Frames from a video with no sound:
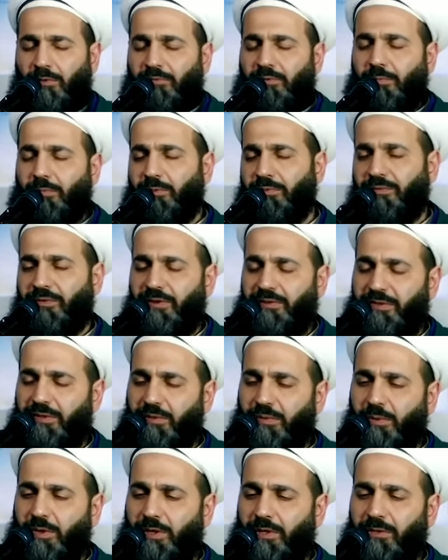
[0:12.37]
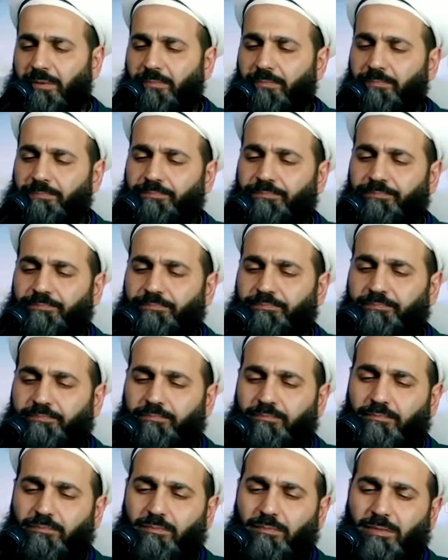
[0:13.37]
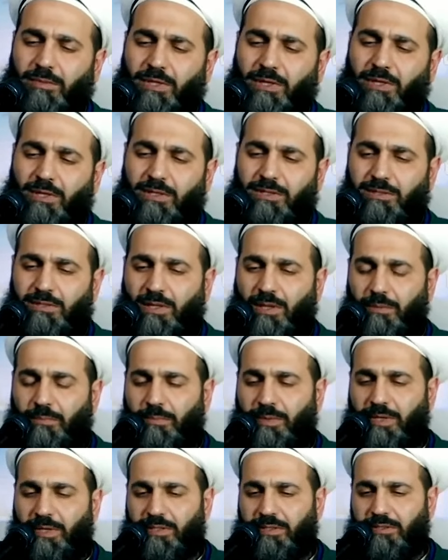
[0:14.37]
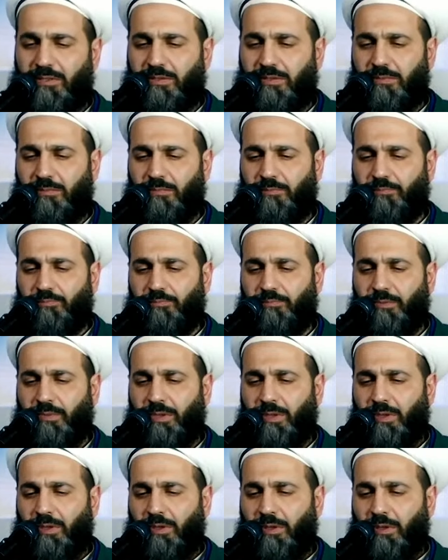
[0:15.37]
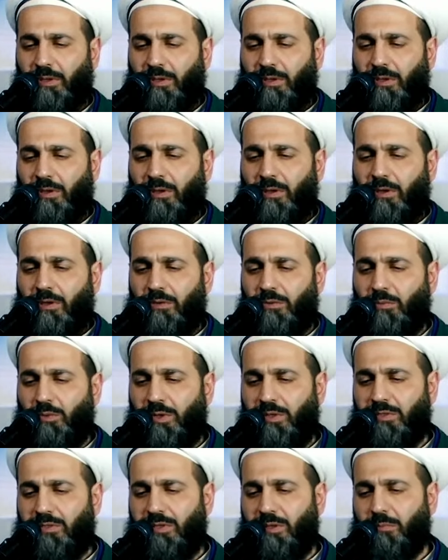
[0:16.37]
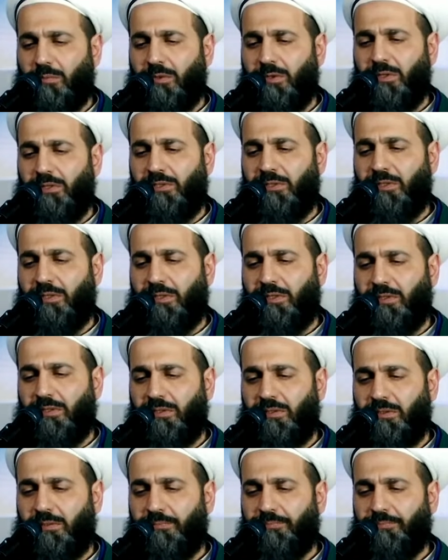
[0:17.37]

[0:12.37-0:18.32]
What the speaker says: of the prophetic way. It's not based on one's abilities,